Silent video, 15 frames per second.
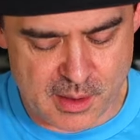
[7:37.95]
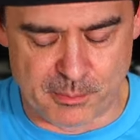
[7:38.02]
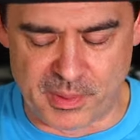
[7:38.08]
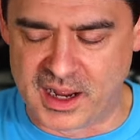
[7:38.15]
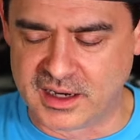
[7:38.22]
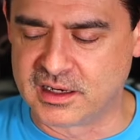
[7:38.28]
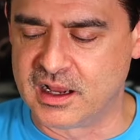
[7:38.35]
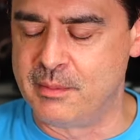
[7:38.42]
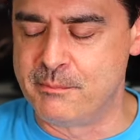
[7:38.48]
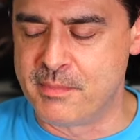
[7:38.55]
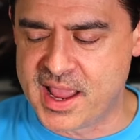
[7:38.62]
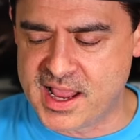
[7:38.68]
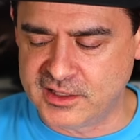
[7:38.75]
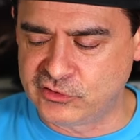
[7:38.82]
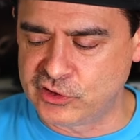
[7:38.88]
But
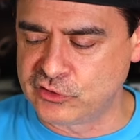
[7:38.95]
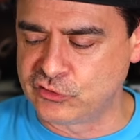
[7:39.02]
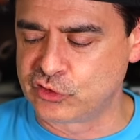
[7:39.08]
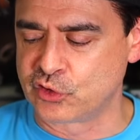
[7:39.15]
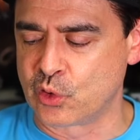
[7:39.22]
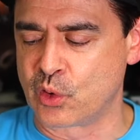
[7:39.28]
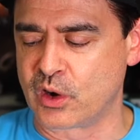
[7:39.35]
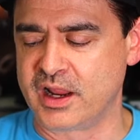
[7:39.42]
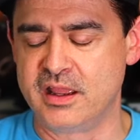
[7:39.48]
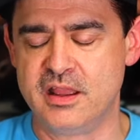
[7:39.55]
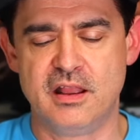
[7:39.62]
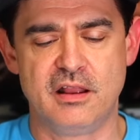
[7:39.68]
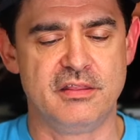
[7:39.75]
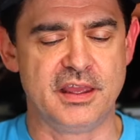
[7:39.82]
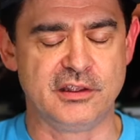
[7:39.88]
amazing story.
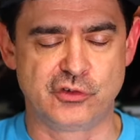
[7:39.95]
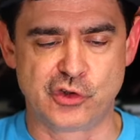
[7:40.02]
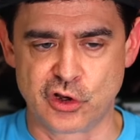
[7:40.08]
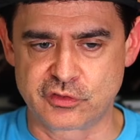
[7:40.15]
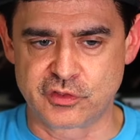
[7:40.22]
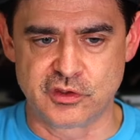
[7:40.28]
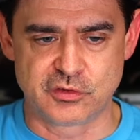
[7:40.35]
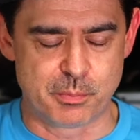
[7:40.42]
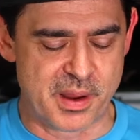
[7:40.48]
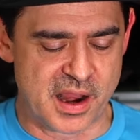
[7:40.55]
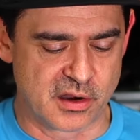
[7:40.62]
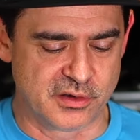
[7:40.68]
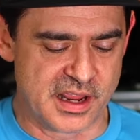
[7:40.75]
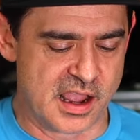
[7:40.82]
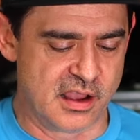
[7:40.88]
They took this
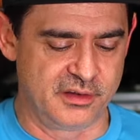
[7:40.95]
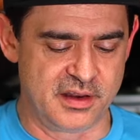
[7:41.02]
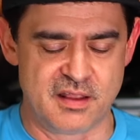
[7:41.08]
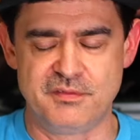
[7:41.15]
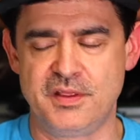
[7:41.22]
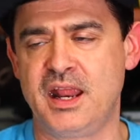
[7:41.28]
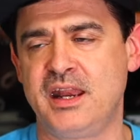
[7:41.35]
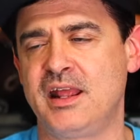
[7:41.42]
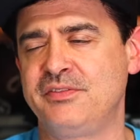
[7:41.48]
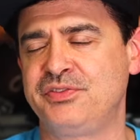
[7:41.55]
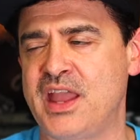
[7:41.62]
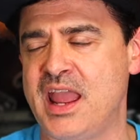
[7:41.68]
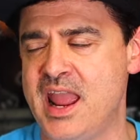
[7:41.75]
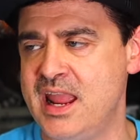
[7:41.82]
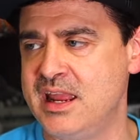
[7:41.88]
bear down, and then at
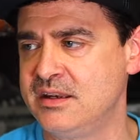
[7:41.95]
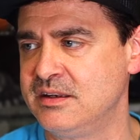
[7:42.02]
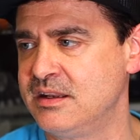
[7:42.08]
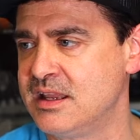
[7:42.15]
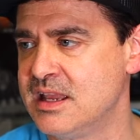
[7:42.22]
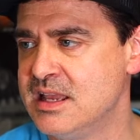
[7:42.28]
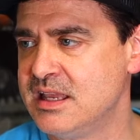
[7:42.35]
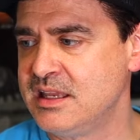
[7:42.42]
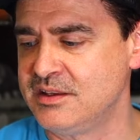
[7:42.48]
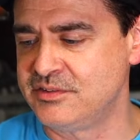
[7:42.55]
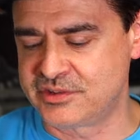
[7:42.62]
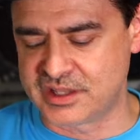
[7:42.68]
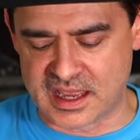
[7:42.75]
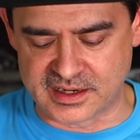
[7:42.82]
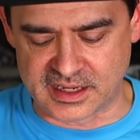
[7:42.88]
the end, he
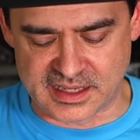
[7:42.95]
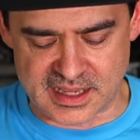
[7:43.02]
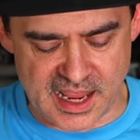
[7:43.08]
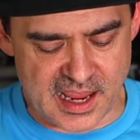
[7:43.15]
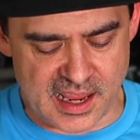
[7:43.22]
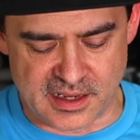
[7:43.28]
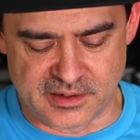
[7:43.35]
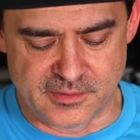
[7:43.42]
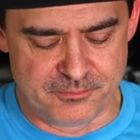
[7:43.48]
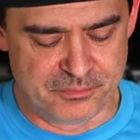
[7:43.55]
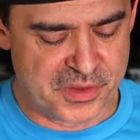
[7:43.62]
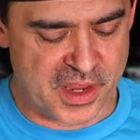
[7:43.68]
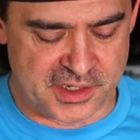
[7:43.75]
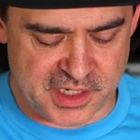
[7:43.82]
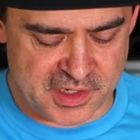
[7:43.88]
said again,
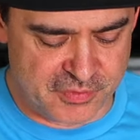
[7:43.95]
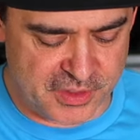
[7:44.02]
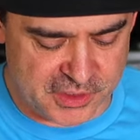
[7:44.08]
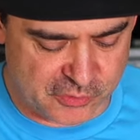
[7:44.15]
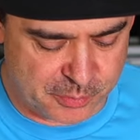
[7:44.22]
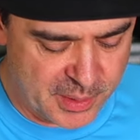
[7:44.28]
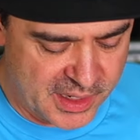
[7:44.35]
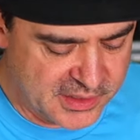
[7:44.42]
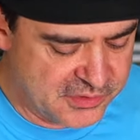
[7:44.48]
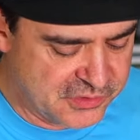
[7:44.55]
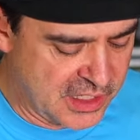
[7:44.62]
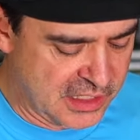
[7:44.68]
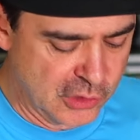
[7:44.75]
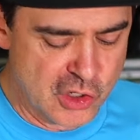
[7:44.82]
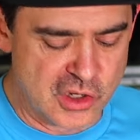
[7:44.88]
and even his buddy
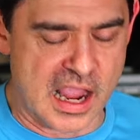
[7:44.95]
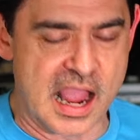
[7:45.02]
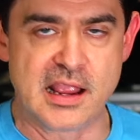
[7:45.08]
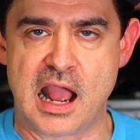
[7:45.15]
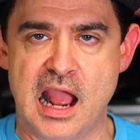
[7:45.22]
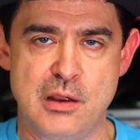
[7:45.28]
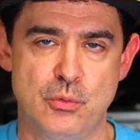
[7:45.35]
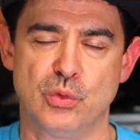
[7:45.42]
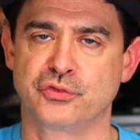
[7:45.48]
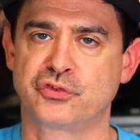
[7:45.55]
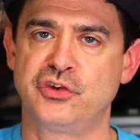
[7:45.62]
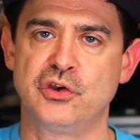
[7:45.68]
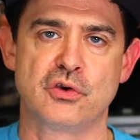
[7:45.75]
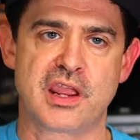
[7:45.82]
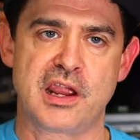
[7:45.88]
said, look, I will
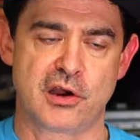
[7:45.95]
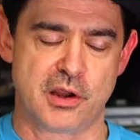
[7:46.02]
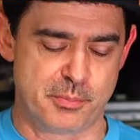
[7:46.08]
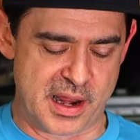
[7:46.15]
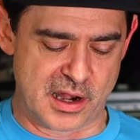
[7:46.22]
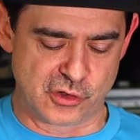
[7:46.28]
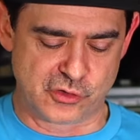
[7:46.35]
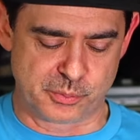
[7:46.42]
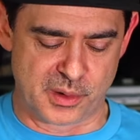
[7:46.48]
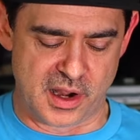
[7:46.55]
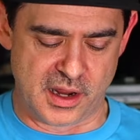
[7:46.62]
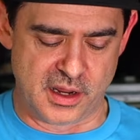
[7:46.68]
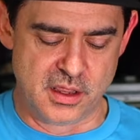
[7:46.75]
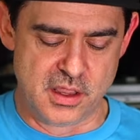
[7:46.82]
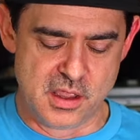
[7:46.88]
still carry bear
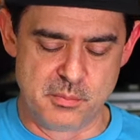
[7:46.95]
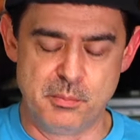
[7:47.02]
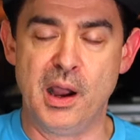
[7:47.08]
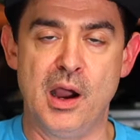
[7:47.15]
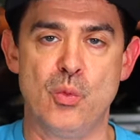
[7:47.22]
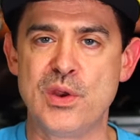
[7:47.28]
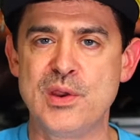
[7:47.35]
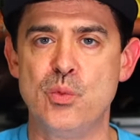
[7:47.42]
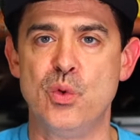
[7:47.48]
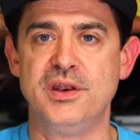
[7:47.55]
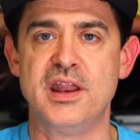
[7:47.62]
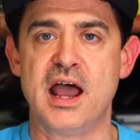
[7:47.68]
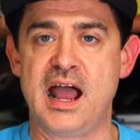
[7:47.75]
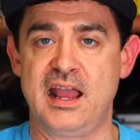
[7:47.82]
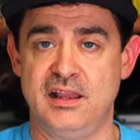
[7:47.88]
spray, but we
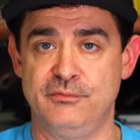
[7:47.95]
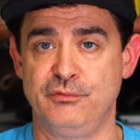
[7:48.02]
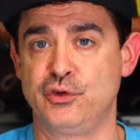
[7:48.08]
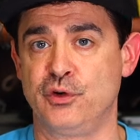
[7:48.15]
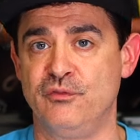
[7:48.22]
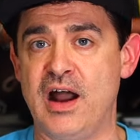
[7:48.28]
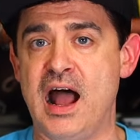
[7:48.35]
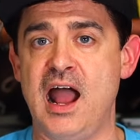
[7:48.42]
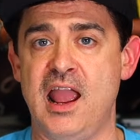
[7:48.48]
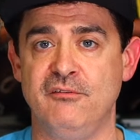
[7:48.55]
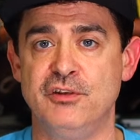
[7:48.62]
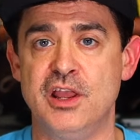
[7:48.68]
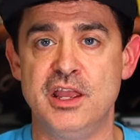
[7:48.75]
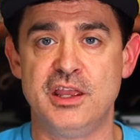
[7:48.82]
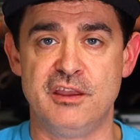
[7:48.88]
would not have
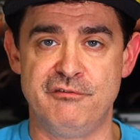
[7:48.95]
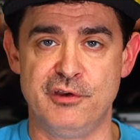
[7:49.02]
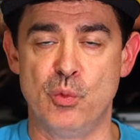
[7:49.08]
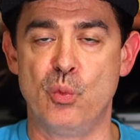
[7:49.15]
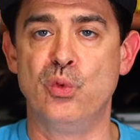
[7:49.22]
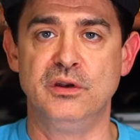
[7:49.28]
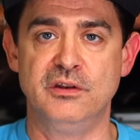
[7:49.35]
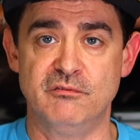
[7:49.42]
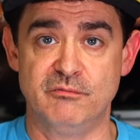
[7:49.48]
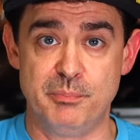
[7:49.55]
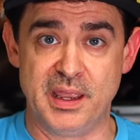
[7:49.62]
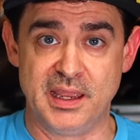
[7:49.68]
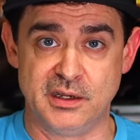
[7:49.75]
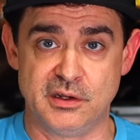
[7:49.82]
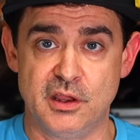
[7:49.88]
survived if it wouldn't have
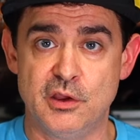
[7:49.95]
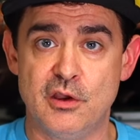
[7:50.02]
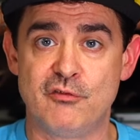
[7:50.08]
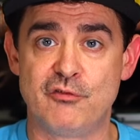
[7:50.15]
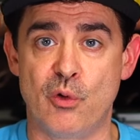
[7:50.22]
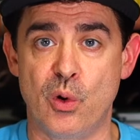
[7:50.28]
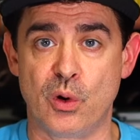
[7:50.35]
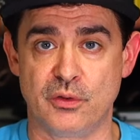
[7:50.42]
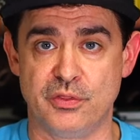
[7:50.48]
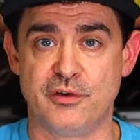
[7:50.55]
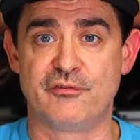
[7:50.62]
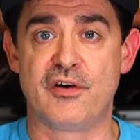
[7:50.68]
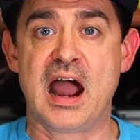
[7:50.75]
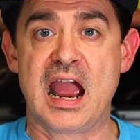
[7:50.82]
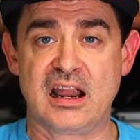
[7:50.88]
been for
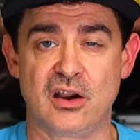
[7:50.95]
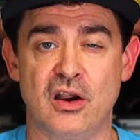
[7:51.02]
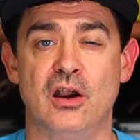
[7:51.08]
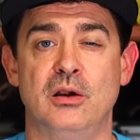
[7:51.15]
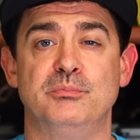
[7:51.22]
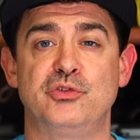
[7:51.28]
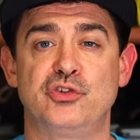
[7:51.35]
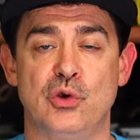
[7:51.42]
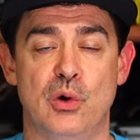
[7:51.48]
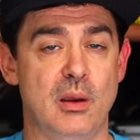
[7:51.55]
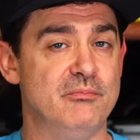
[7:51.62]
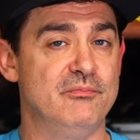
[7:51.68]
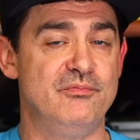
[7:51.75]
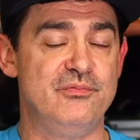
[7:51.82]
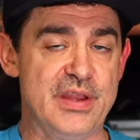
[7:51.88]
the firearms. So
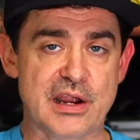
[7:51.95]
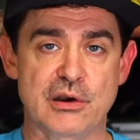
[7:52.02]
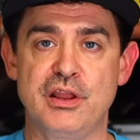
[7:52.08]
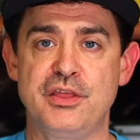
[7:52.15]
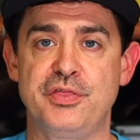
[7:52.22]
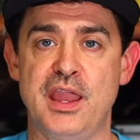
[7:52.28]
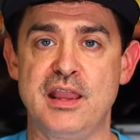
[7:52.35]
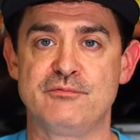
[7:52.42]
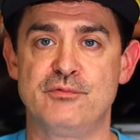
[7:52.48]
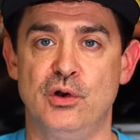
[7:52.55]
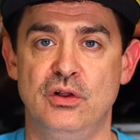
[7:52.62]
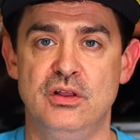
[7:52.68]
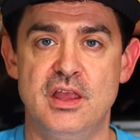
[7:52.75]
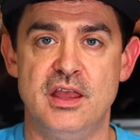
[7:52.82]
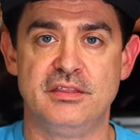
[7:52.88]
I'm very
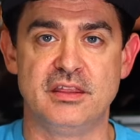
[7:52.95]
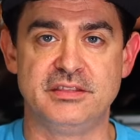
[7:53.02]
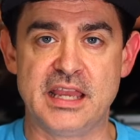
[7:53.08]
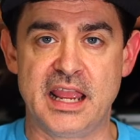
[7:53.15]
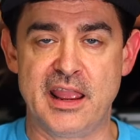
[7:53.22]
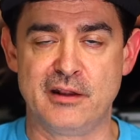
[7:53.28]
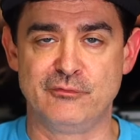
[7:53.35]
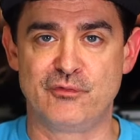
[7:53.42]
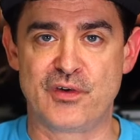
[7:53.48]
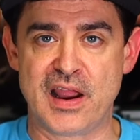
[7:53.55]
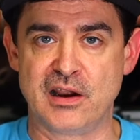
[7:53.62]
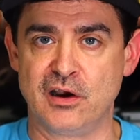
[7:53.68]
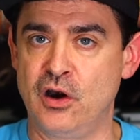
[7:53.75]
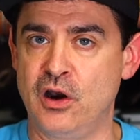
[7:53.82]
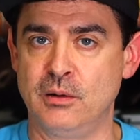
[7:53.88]
thankful that they had
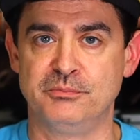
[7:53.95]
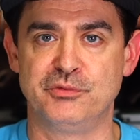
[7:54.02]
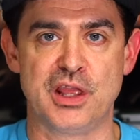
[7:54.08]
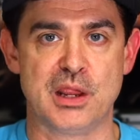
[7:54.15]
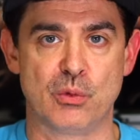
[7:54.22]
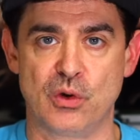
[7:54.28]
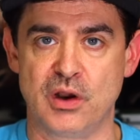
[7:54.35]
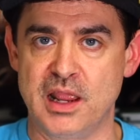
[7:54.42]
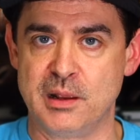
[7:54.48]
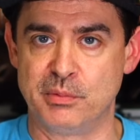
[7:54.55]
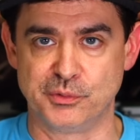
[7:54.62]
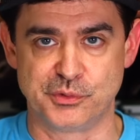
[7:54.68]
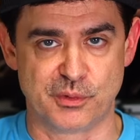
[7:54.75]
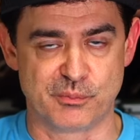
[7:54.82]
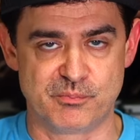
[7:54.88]
firearms. They were
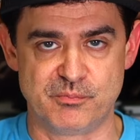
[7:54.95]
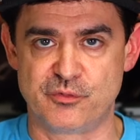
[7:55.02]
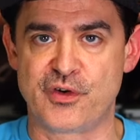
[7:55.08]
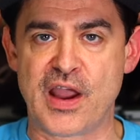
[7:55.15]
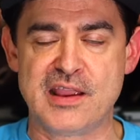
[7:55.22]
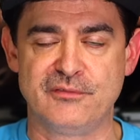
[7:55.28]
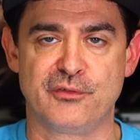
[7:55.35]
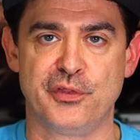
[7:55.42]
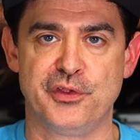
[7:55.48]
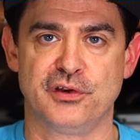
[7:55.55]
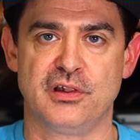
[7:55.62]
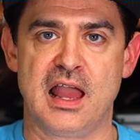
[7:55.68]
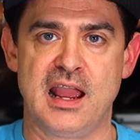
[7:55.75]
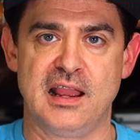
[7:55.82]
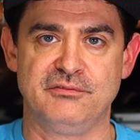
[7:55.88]
able to fight for their
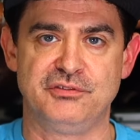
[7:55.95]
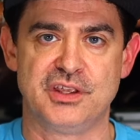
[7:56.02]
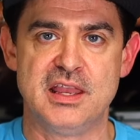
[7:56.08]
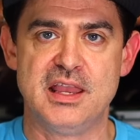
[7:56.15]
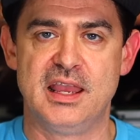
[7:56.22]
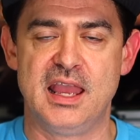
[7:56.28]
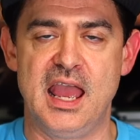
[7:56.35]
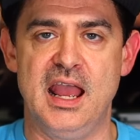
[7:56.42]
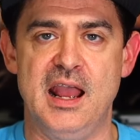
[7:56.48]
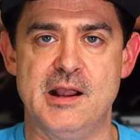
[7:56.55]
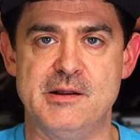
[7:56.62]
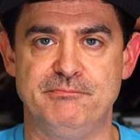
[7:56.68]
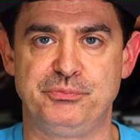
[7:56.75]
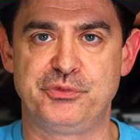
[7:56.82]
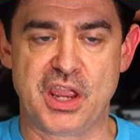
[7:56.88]
lives
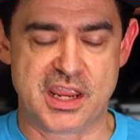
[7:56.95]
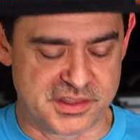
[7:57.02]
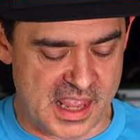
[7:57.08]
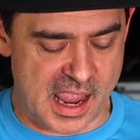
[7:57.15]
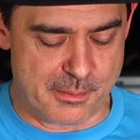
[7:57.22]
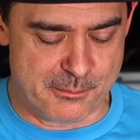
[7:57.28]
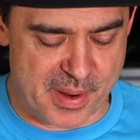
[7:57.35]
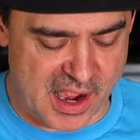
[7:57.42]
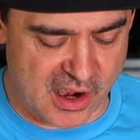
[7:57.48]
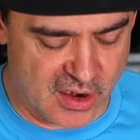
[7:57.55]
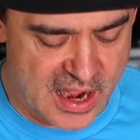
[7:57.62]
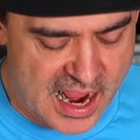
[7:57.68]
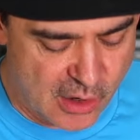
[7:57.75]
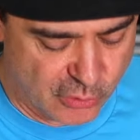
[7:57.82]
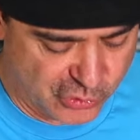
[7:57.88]
and take that bear
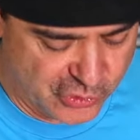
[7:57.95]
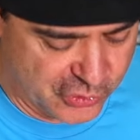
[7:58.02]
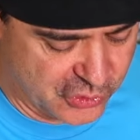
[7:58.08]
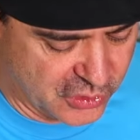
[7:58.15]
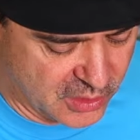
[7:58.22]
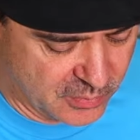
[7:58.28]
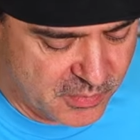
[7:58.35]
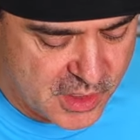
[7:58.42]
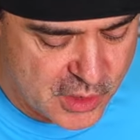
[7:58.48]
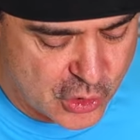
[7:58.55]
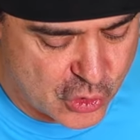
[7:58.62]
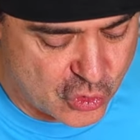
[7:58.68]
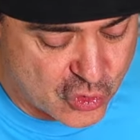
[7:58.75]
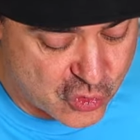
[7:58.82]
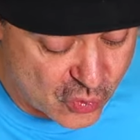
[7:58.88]
out. Just a
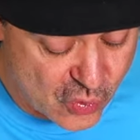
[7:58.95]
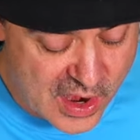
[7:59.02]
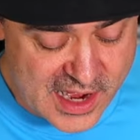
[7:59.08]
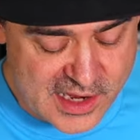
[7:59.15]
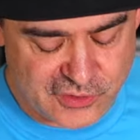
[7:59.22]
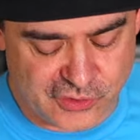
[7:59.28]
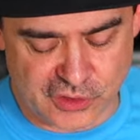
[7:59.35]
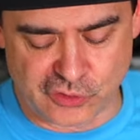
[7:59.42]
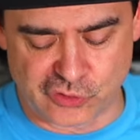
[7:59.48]
crazy